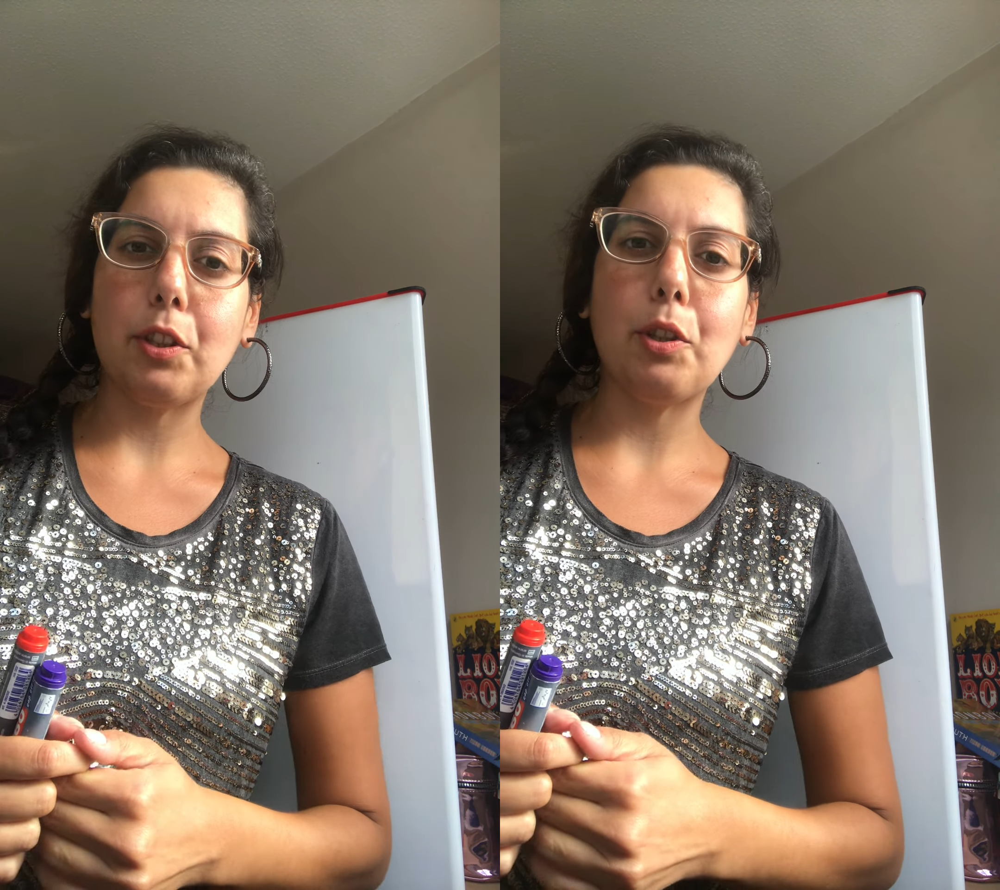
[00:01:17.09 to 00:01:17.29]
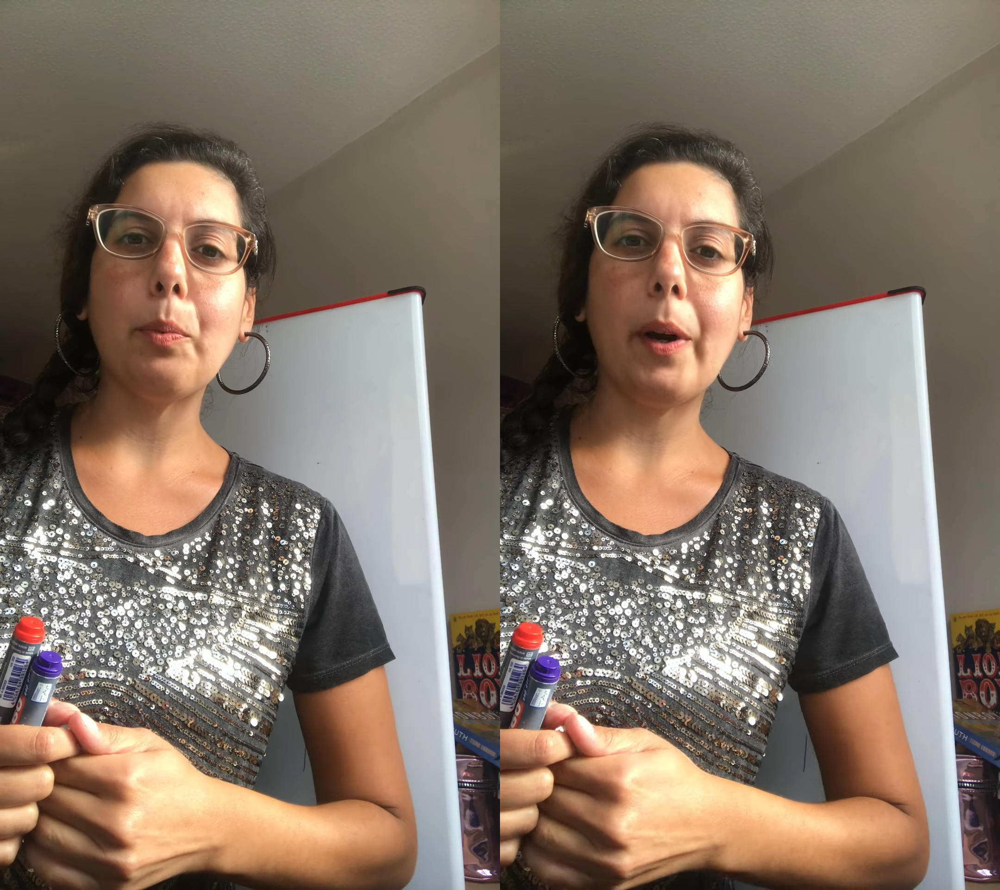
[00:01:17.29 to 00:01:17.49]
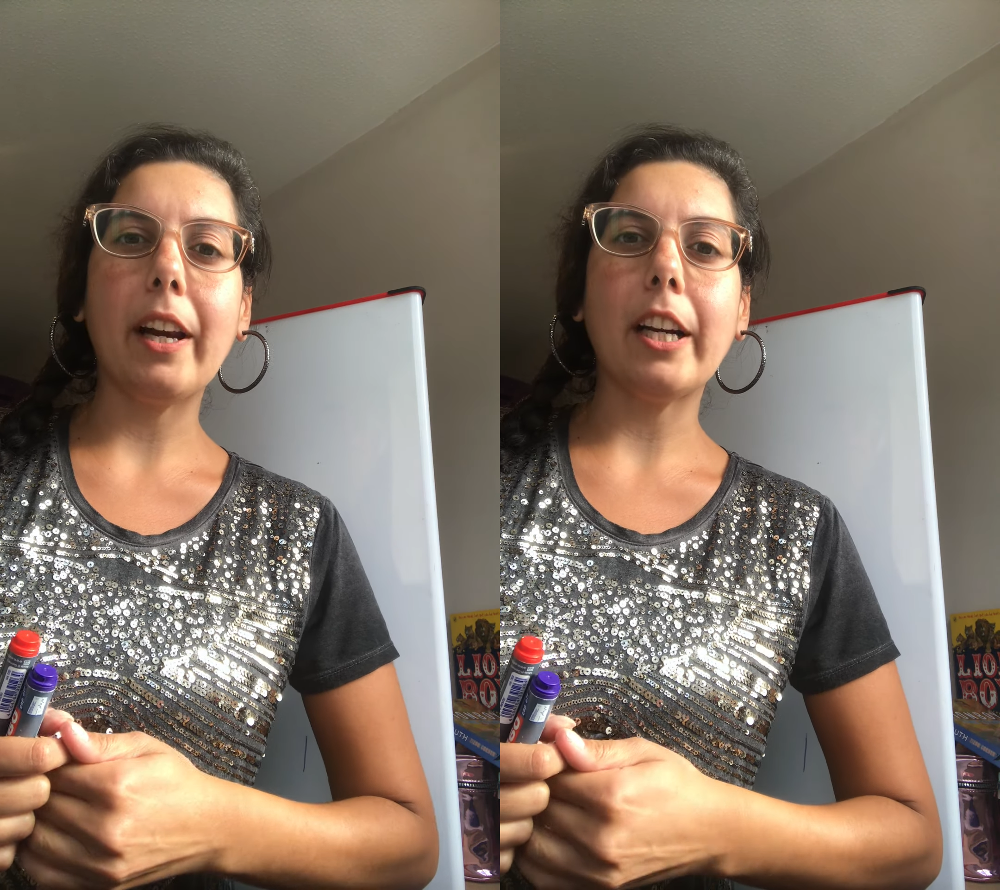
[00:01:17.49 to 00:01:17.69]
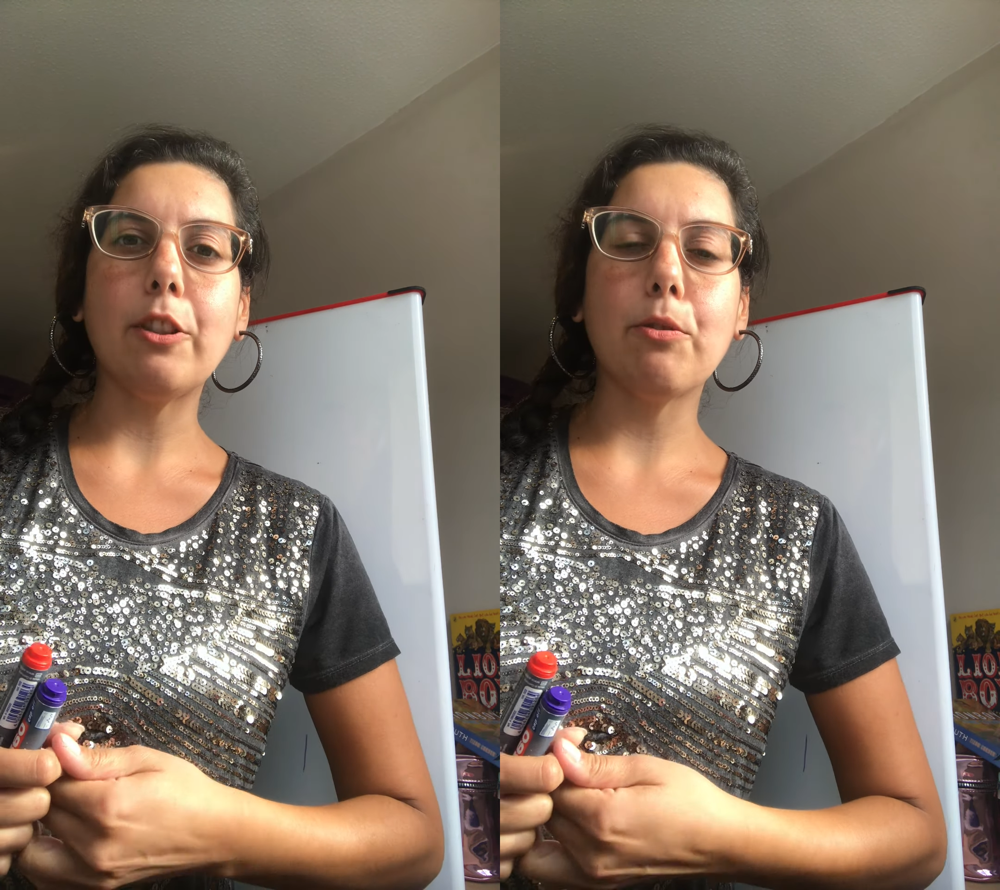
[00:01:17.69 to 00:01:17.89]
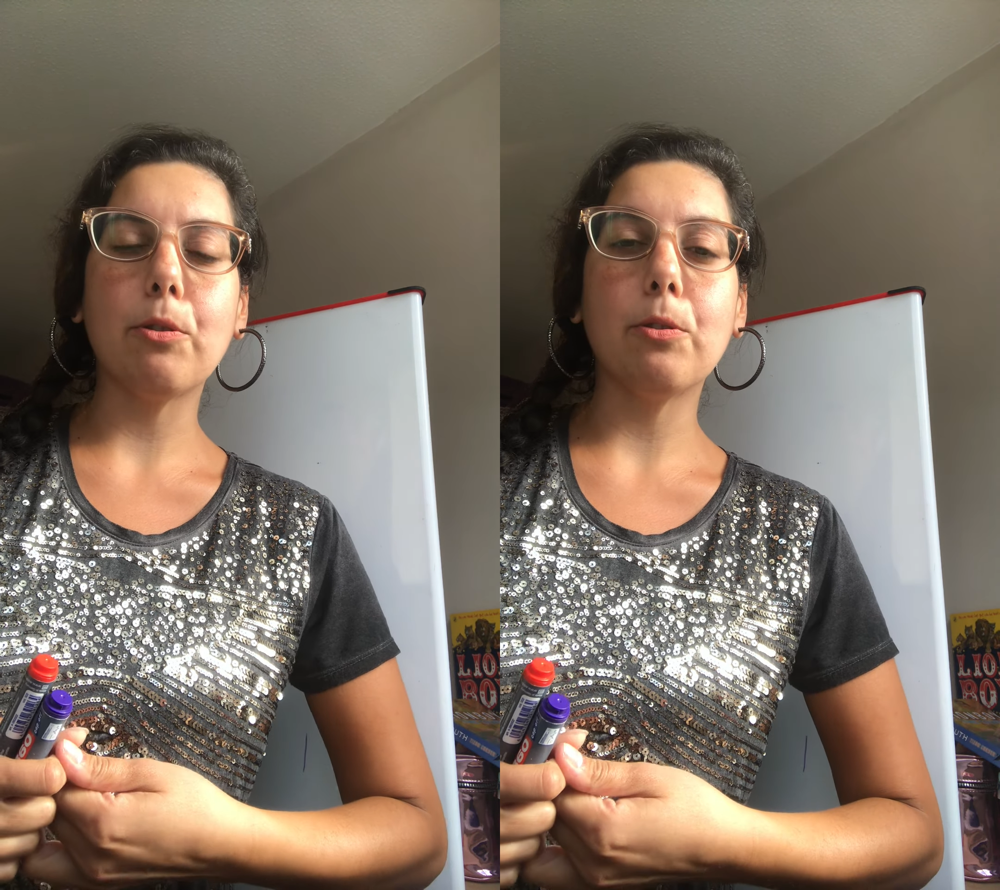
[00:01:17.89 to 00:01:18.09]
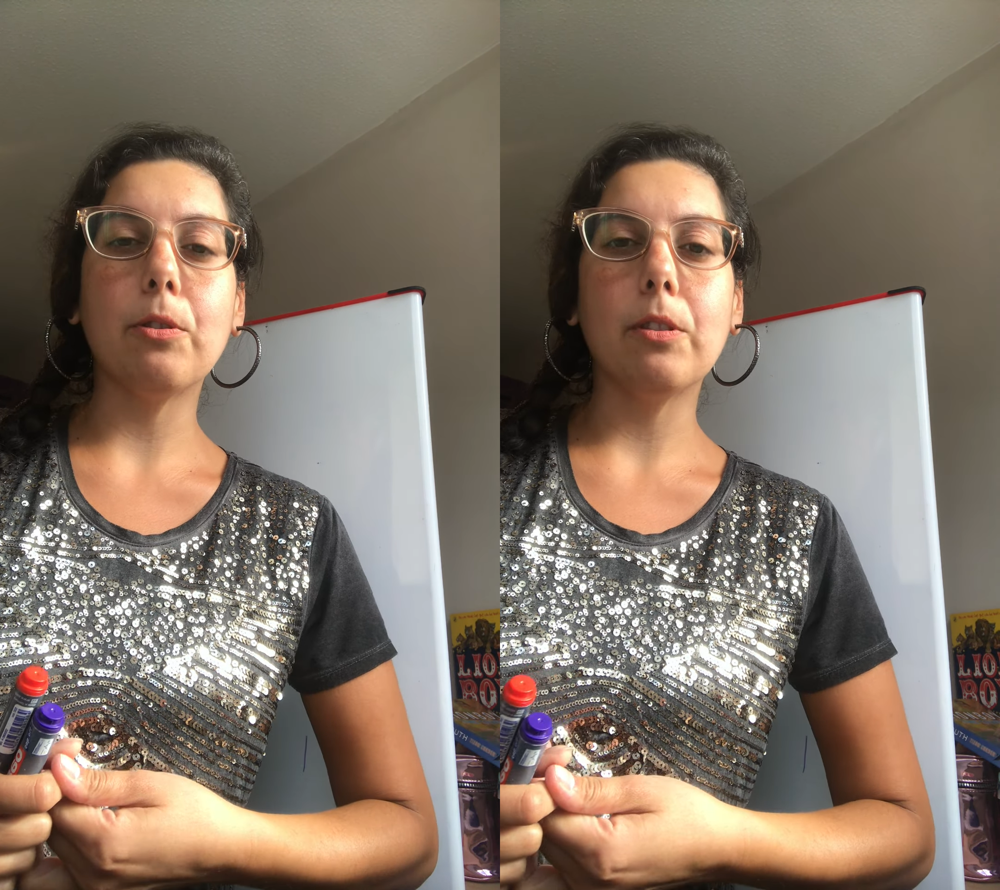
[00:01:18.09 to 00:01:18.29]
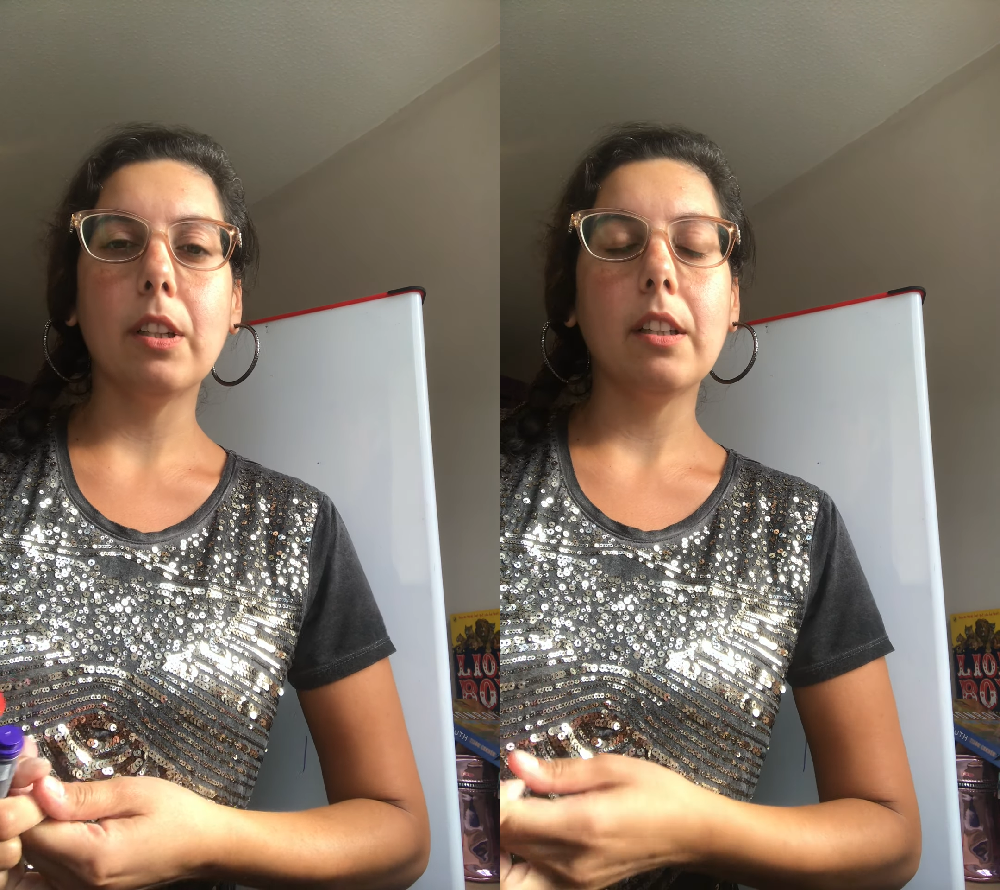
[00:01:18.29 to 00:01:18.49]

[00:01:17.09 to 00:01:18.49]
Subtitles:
to when I draw